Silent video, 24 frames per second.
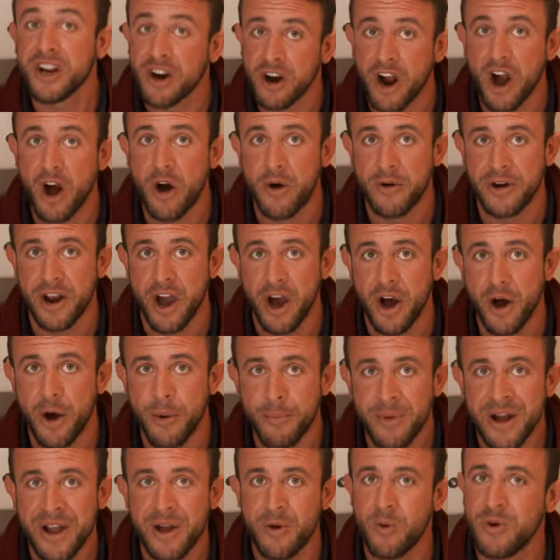your own
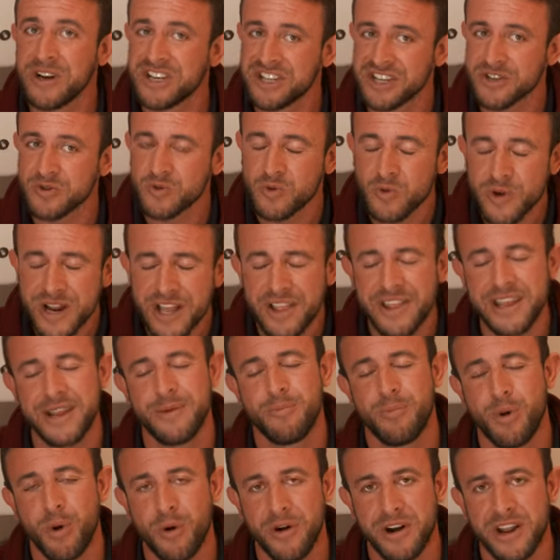home, which is really
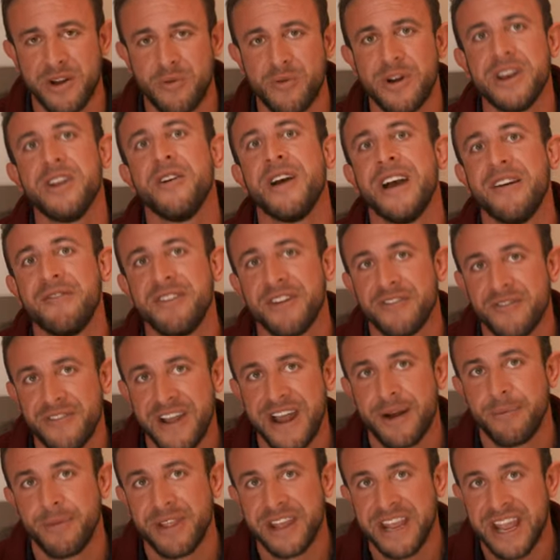important when you have your
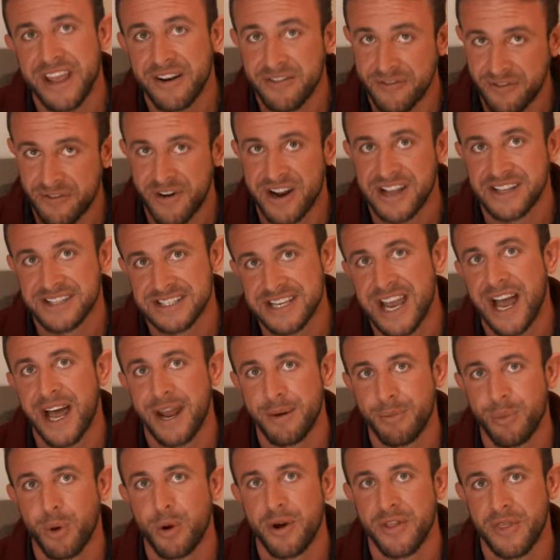family and friends
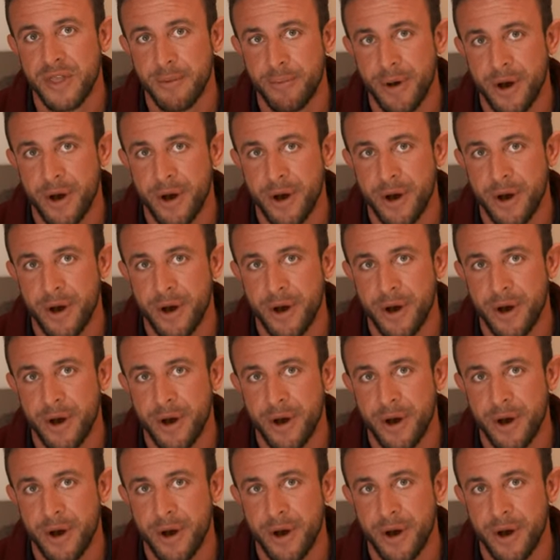on board the